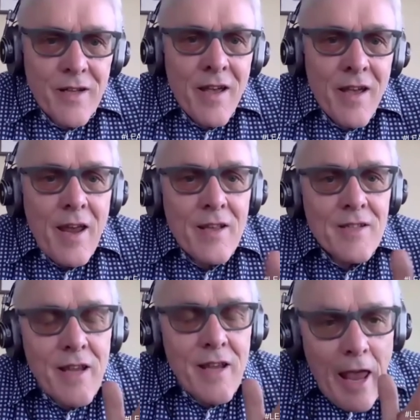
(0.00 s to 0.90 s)
It's
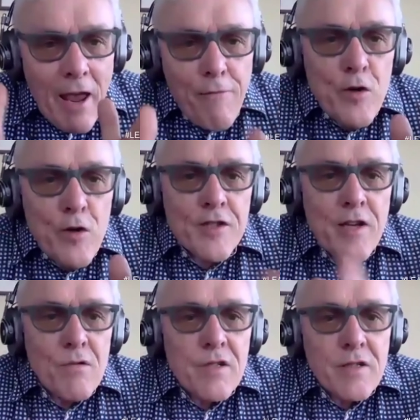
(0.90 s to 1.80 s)
in every
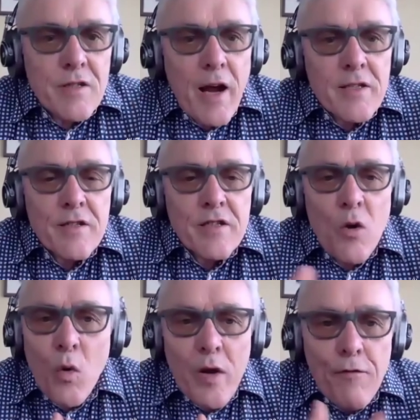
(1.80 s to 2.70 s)
single sector. So
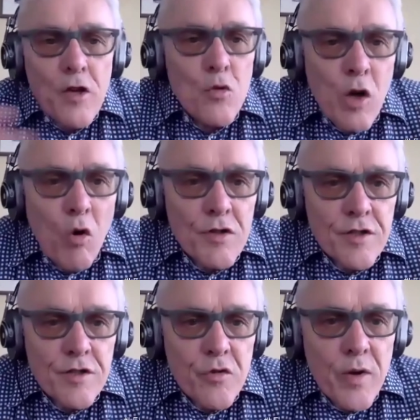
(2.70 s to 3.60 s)
whatever you go on
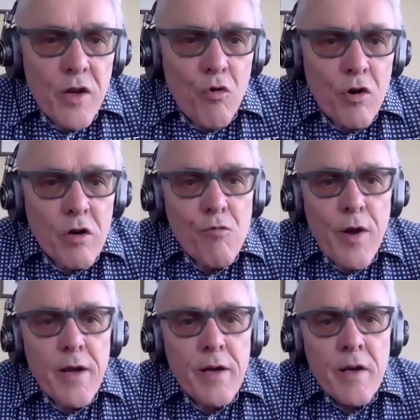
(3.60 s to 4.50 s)
to do in your
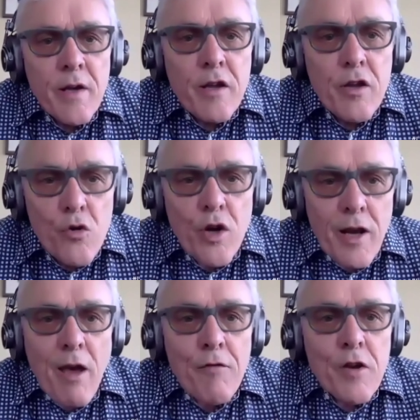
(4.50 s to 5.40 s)
career, you can
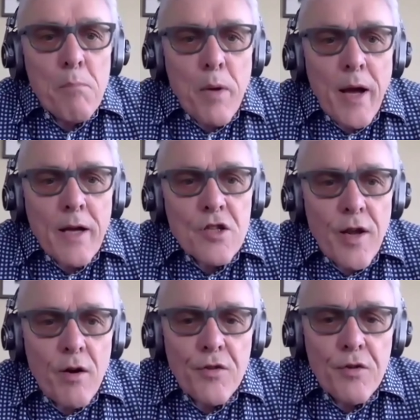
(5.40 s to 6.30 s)
have an impact on
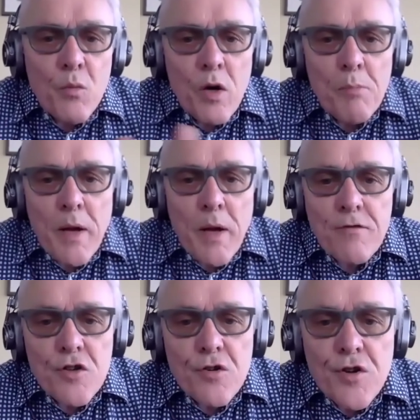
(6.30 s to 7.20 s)
health and well-being of
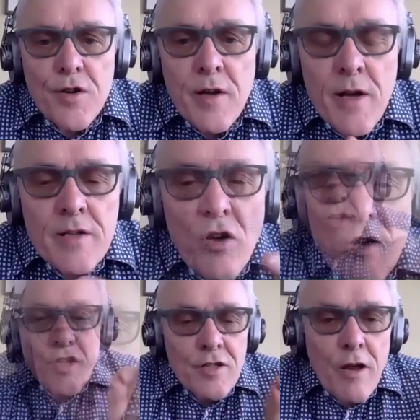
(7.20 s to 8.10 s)
children. So I'll
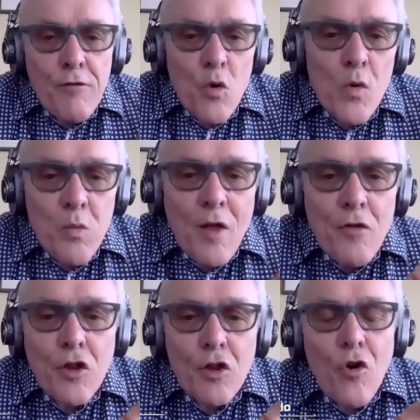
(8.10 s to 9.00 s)
just leave you with one
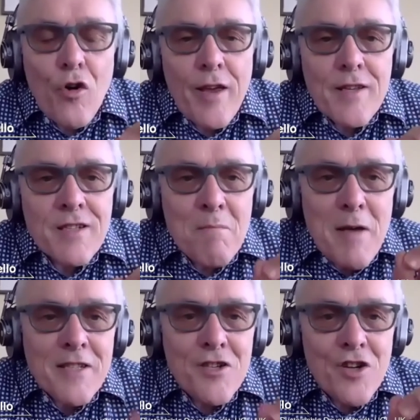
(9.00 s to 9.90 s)
thought. It's a
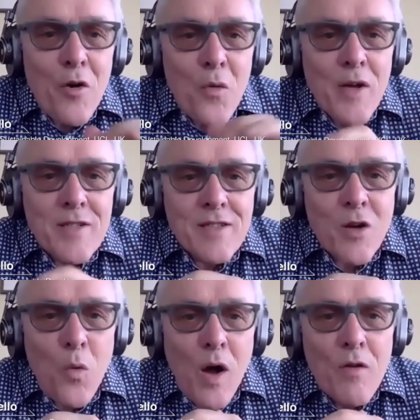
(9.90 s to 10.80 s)
message I always
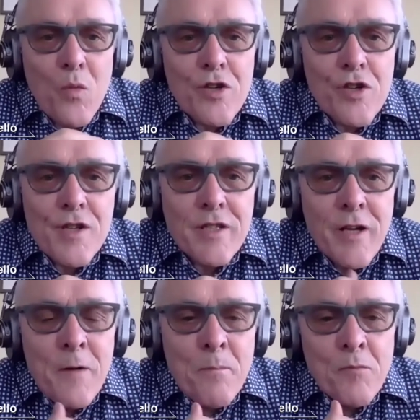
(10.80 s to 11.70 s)
quote, which is
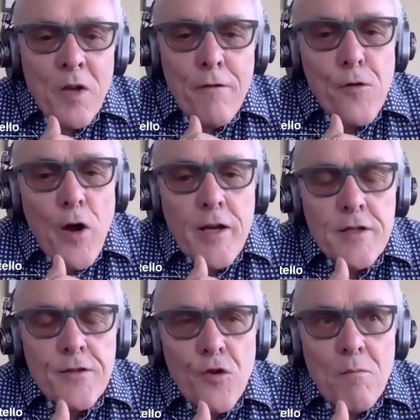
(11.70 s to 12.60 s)
a
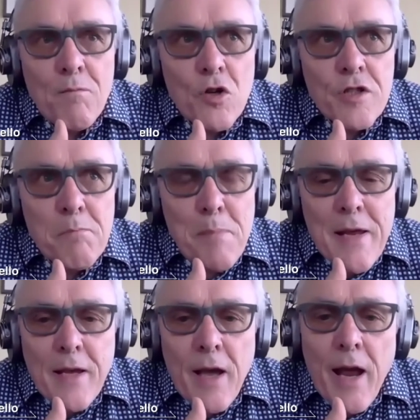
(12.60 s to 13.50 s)
phrase from Dr. B.K.